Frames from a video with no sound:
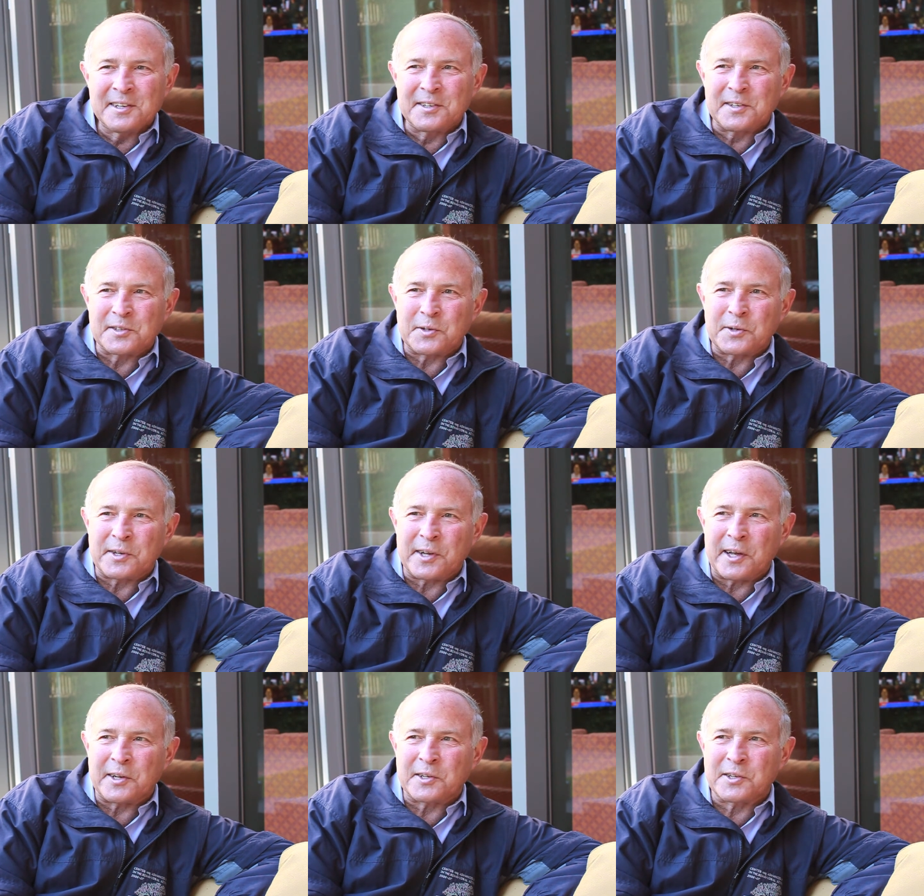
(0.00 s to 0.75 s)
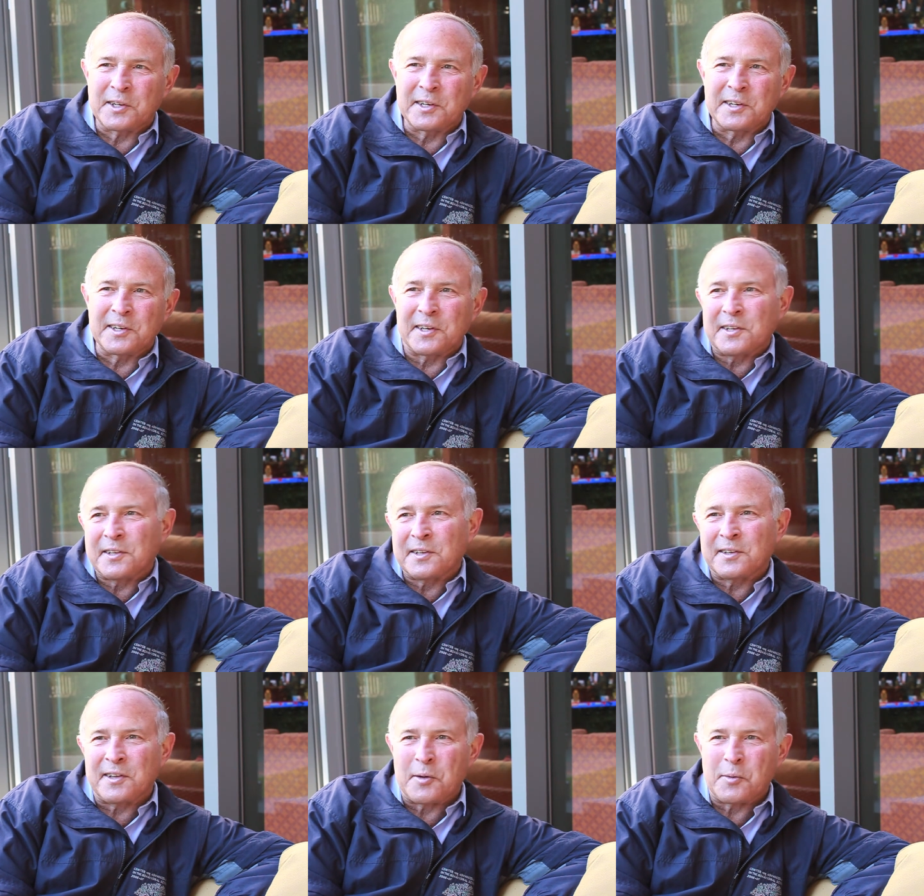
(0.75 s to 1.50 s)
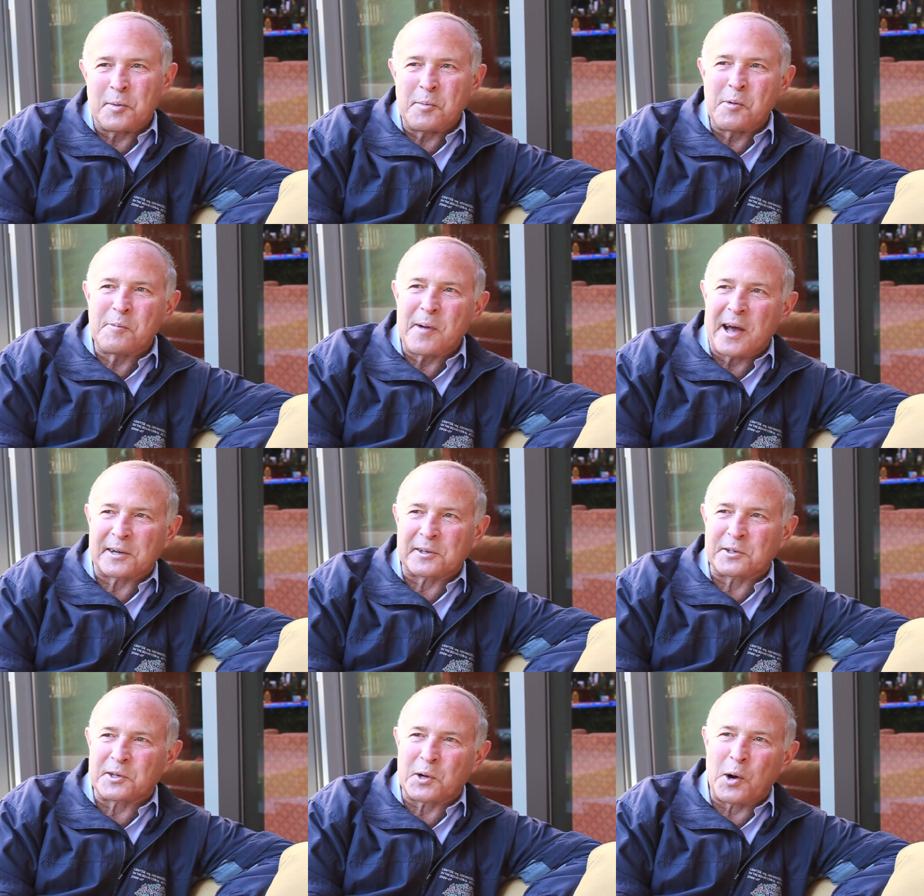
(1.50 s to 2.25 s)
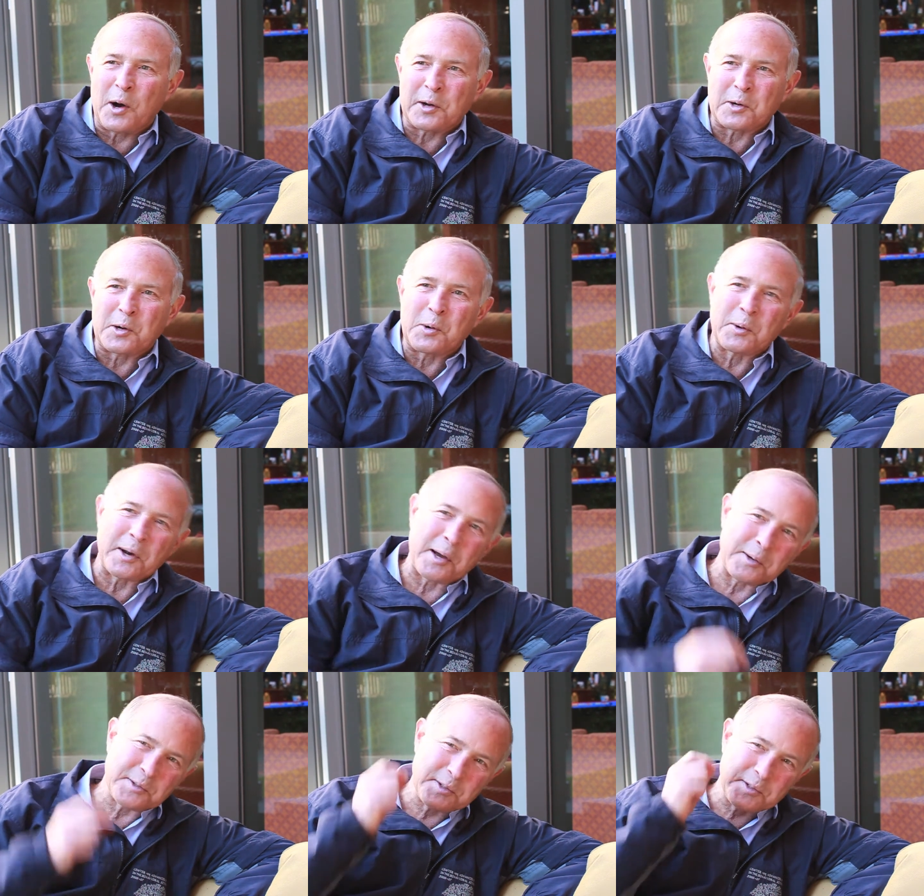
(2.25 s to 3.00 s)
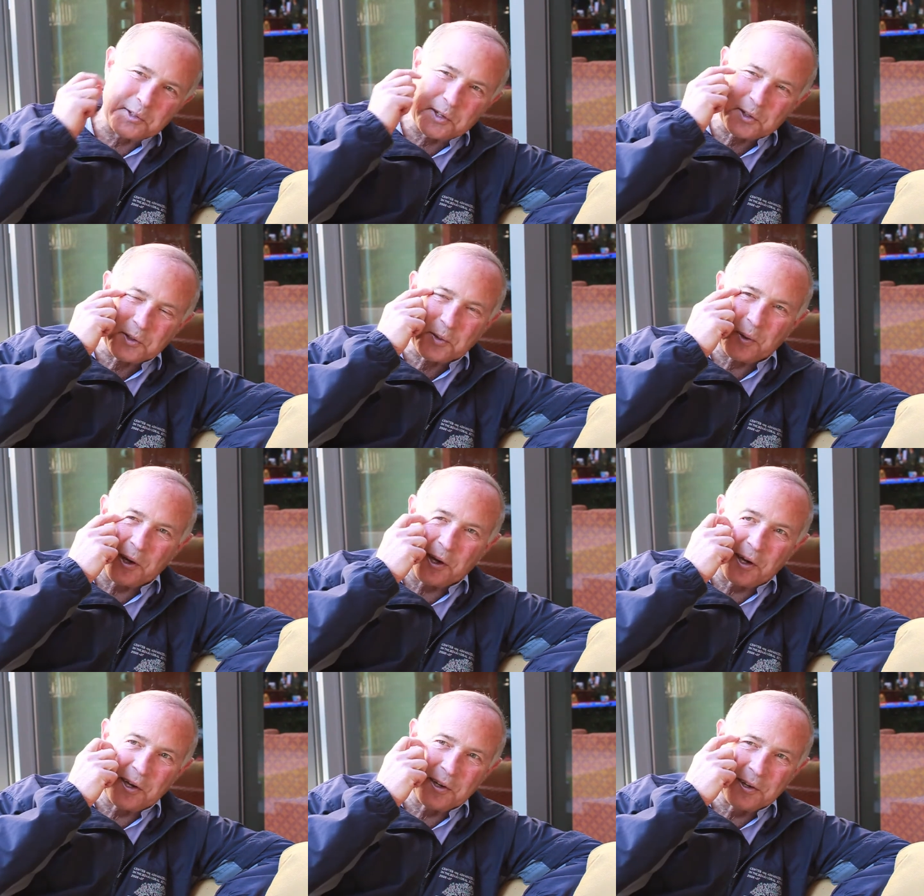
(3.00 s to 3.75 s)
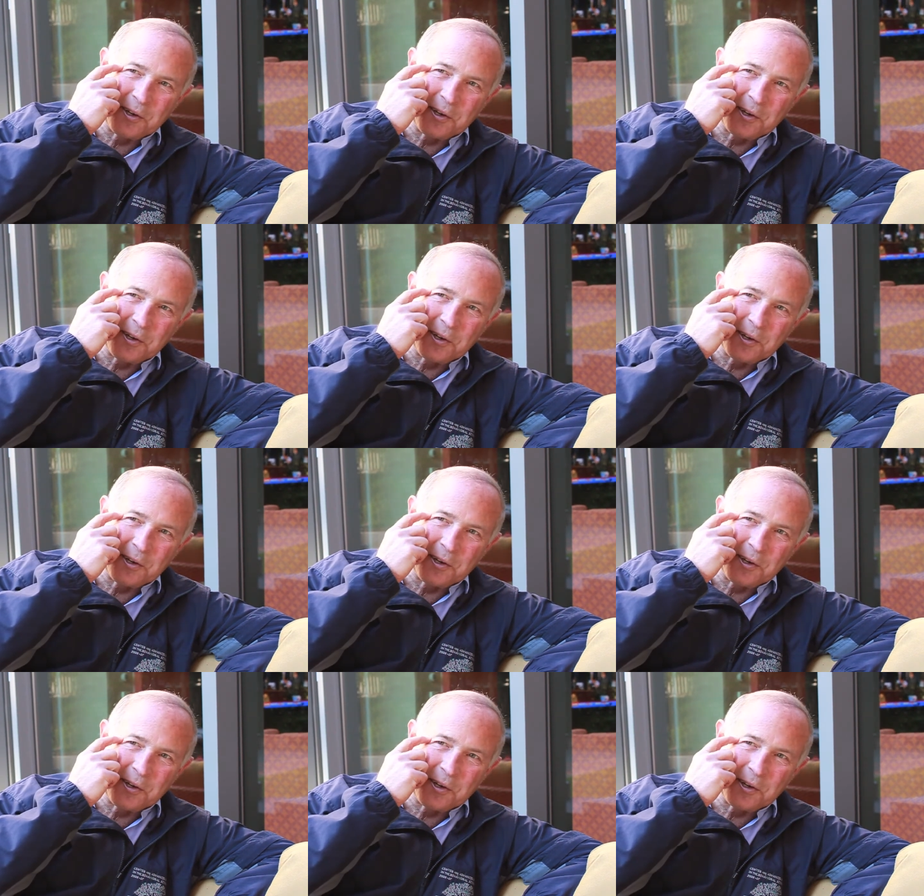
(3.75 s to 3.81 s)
dissertation. And then we moved back to Chicago when I was in sixth grade.